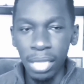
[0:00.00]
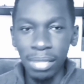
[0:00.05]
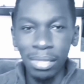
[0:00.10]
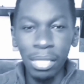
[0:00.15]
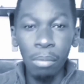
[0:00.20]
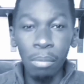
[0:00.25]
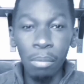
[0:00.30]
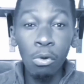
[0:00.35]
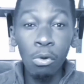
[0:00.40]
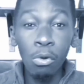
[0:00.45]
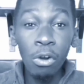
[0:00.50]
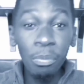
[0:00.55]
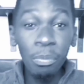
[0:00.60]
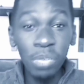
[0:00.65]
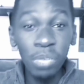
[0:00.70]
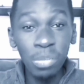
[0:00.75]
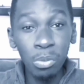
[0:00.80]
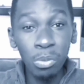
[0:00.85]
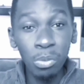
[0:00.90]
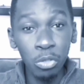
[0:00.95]
The more
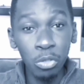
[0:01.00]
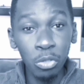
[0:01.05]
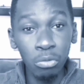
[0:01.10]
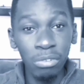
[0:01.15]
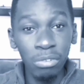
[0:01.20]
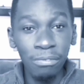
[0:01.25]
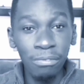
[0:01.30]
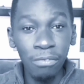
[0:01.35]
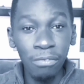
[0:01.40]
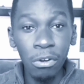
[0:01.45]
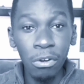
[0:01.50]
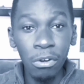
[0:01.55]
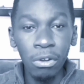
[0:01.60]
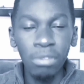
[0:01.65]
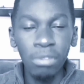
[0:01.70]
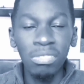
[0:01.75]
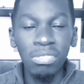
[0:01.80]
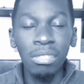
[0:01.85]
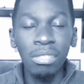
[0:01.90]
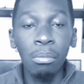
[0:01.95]
people you refer,
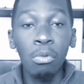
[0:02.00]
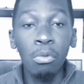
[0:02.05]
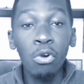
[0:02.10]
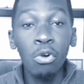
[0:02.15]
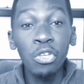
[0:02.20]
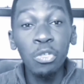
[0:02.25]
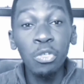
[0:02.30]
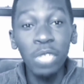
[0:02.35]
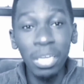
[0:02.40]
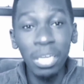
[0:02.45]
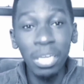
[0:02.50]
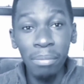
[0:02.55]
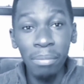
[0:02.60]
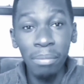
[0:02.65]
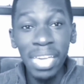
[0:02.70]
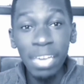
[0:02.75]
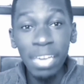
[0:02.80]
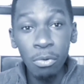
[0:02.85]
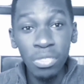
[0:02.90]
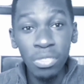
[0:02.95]
the more you can
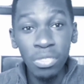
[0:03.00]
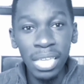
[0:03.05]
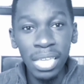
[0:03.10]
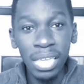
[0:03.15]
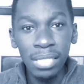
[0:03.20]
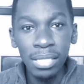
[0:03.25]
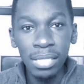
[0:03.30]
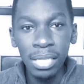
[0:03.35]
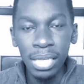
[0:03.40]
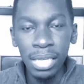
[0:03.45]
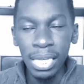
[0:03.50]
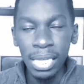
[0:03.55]
make with this.